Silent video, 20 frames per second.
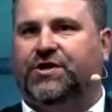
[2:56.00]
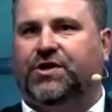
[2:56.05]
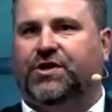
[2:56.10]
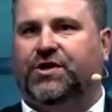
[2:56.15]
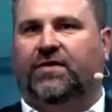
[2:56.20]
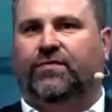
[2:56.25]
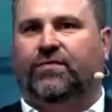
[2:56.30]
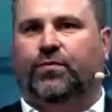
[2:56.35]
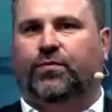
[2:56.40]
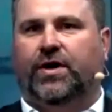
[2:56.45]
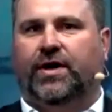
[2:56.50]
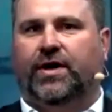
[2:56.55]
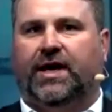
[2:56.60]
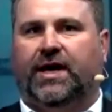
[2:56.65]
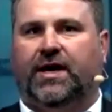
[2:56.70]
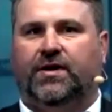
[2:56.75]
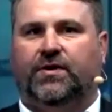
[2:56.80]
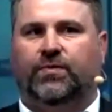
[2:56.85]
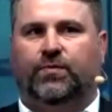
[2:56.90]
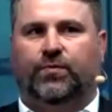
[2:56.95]
of
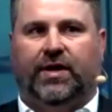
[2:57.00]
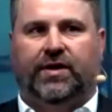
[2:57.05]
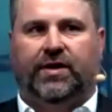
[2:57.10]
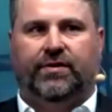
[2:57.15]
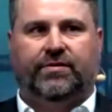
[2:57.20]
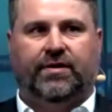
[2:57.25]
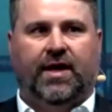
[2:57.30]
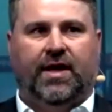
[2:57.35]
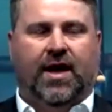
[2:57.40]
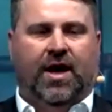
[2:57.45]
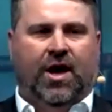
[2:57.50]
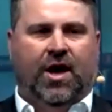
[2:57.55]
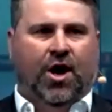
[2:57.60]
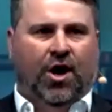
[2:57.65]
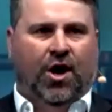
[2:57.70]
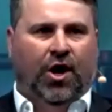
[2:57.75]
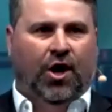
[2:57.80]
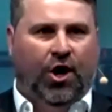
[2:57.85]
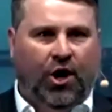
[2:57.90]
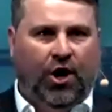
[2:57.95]
working with
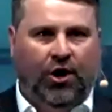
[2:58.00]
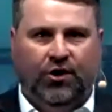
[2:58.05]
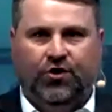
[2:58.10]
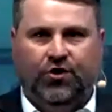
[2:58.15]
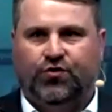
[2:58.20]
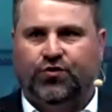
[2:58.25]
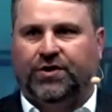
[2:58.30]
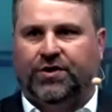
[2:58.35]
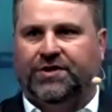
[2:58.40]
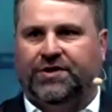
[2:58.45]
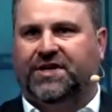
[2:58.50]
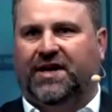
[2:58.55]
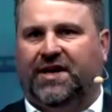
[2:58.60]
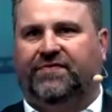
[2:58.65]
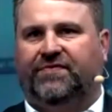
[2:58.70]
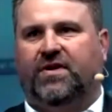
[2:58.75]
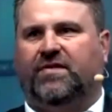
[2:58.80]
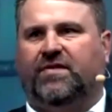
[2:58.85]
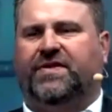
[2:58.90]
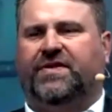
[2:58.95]
hundreds, if
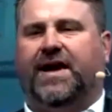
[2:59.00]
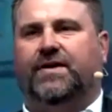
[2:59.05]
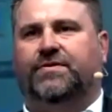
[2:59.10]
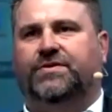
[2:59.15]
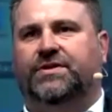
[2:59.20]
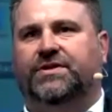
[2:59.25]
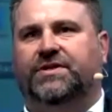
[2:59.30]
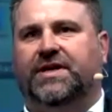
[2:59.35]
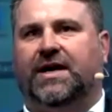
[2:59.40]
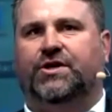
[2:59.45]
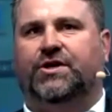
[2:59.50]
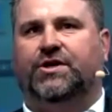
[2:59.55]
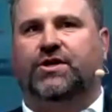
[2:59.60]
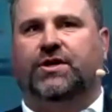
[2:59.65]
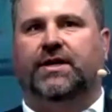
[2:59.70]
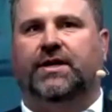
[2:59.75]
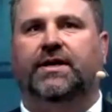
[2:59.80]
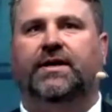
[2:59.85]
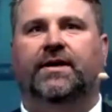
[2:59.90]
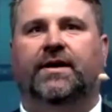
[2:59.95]
not thousands,
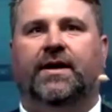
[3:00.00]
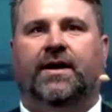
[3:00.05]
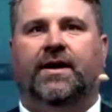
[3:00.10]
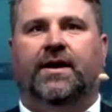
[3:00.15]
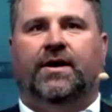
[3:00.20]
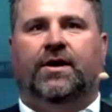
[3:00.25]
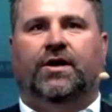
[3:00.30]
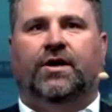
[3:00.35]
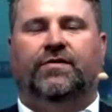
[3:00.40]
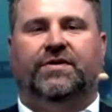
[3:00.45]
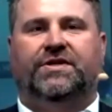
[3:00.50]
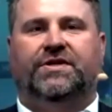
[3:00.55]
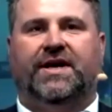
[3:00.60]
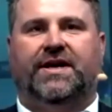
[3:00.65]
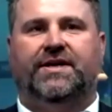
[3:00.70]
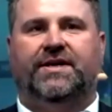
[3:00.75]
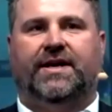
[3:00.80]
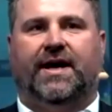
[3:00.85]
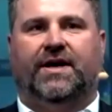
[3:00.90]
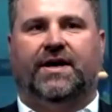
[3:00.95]
actually, who've
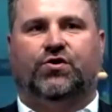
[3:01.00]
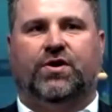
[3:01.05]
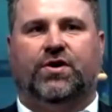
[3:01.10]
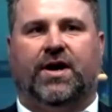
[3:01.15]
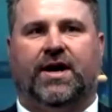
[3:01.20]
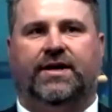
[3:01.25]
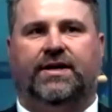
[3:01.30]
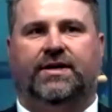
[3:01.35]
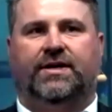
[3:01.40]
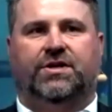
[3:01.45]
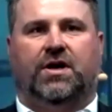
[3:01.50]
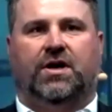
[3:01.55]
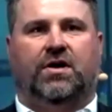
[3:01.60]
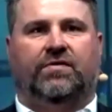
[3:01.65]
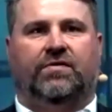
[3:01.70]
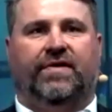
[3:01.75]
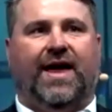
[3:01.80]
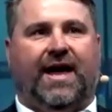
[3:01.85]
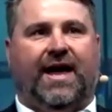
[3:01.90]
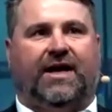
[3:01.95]
attended our trainings,
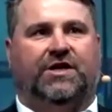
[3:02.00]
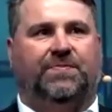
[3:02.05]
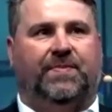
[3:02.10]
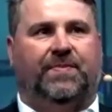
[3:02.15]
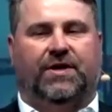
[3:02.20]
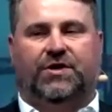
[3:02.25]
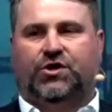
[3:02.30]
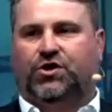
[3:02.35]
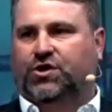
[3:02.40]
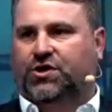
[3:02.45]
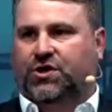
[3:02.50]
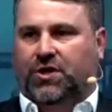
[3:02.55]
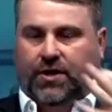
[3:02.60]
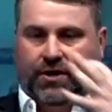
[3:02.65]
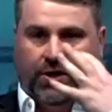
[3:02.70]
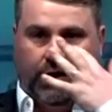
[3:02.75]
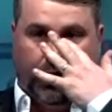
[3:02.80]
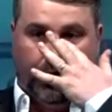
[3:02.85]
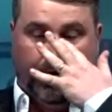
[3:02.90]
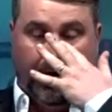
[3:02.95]
of experts just like
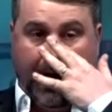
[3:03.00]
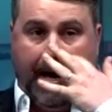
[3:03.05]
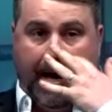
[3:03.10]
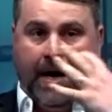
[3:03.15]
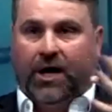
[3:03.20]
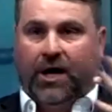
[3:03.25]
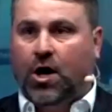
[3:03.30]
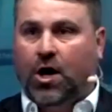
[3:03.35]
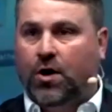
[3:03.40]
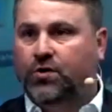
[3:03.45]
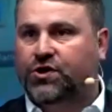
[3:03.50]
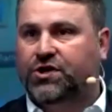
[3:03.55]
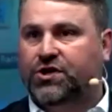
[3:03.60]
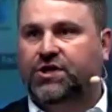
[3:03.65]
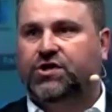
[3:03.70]
you. Coaches,